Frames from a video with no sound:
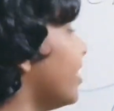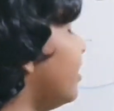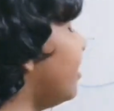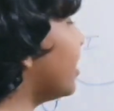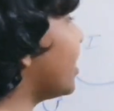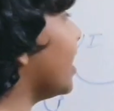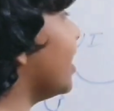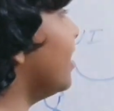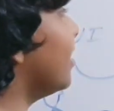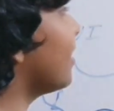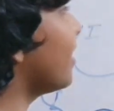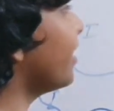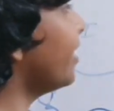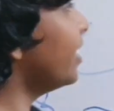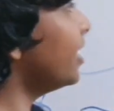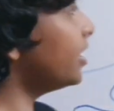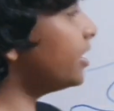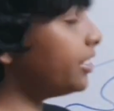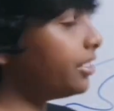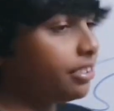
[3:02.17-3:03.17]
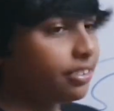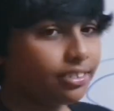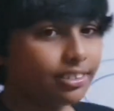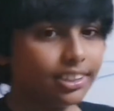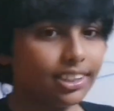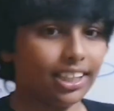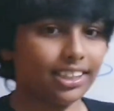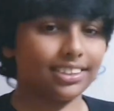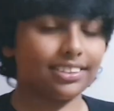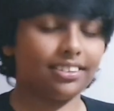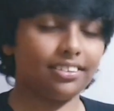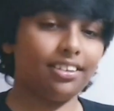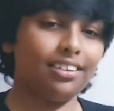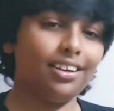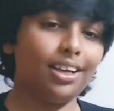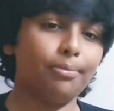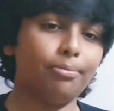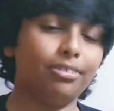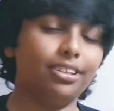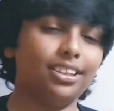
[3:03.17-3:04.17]
Okay. So that's
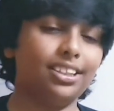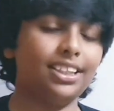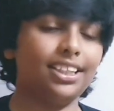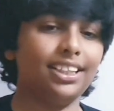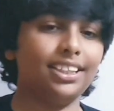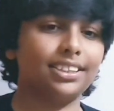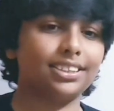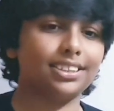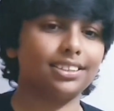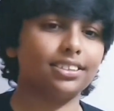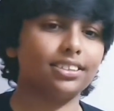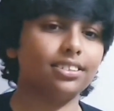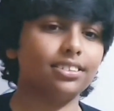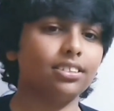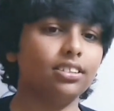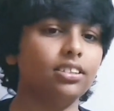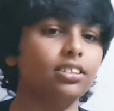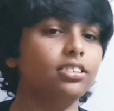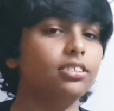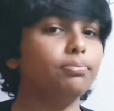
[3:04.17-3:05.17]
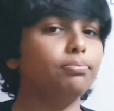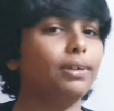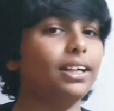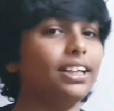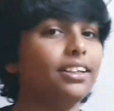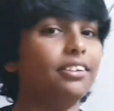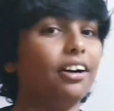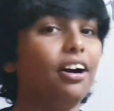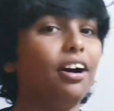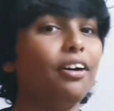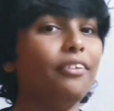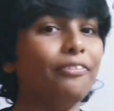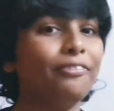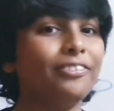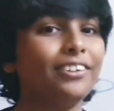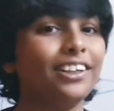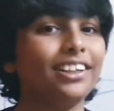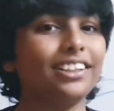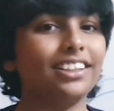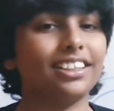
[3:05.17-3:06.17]
about religions. But
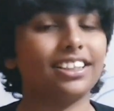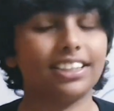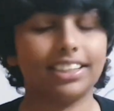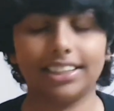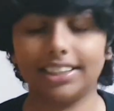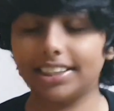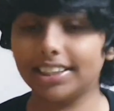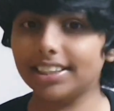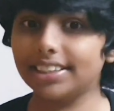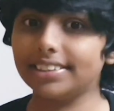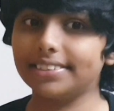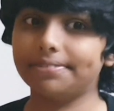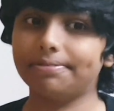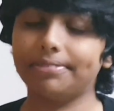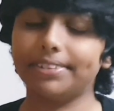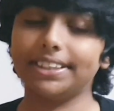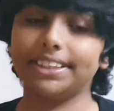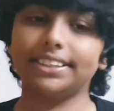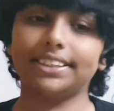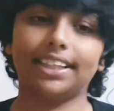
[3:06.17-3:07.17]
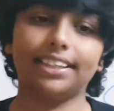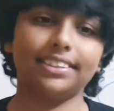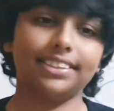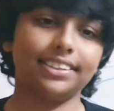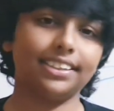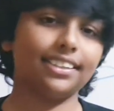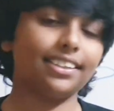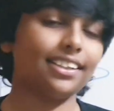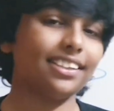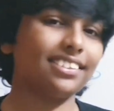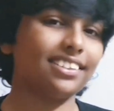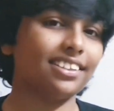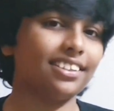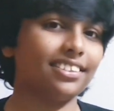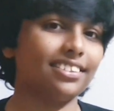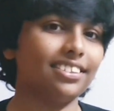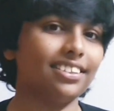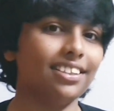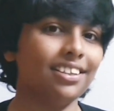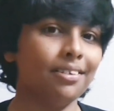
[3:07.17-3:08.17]
after the religions, we started
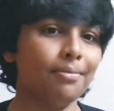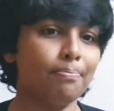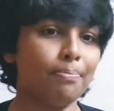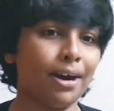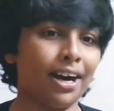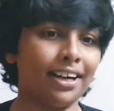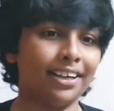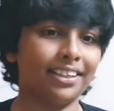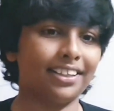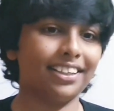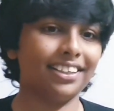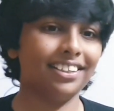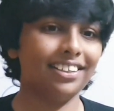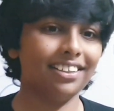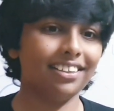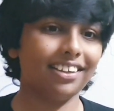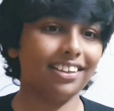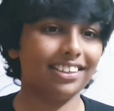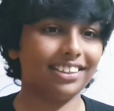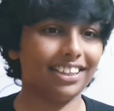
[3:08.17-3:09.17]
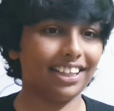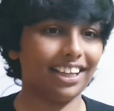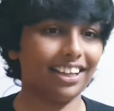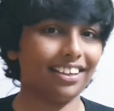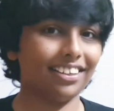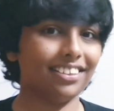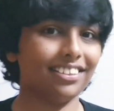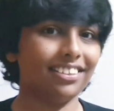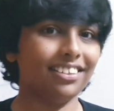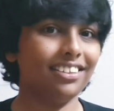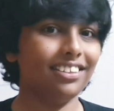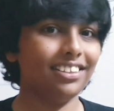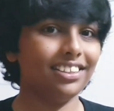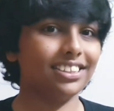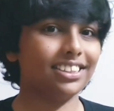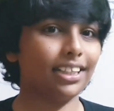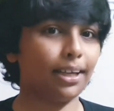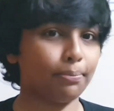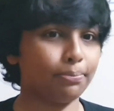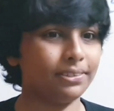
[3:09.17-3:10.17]
another part, thing,
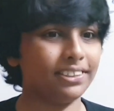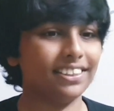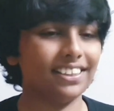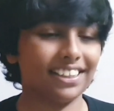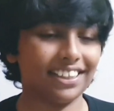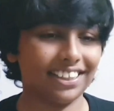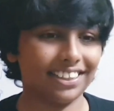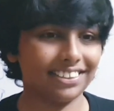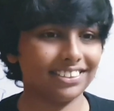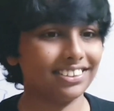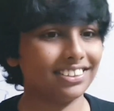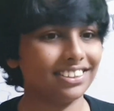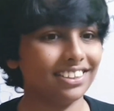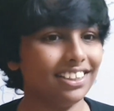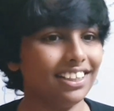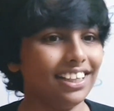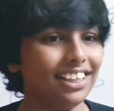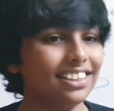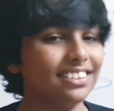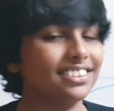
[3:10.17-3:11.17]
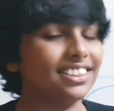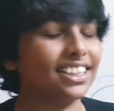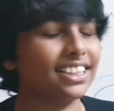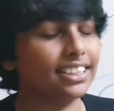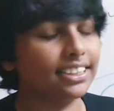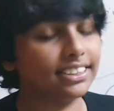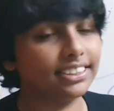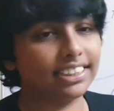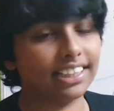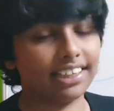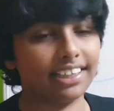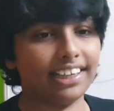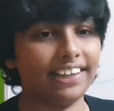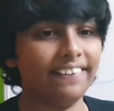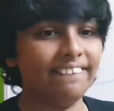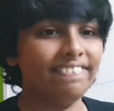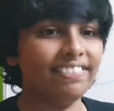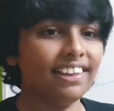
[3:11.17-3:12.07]
sub-series inside history.